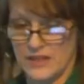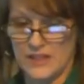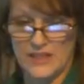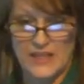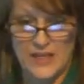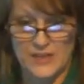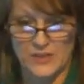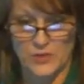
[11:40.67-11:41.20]

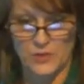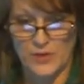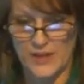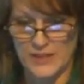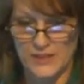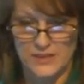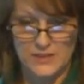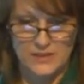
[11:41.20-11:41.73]
any kind of
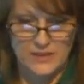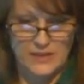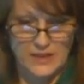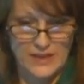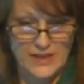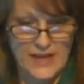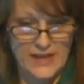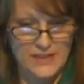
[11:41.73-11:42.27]
credit
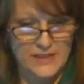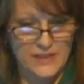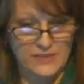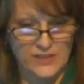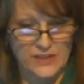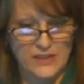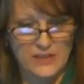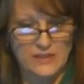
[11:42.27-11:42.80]
uh,
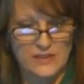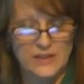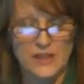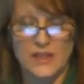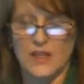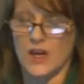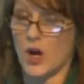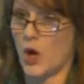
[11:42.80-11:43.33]
activities,
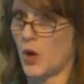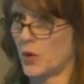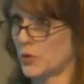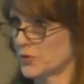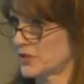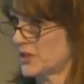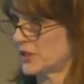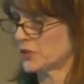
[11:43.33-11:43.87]

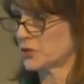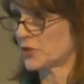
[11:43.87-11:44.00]
wholesale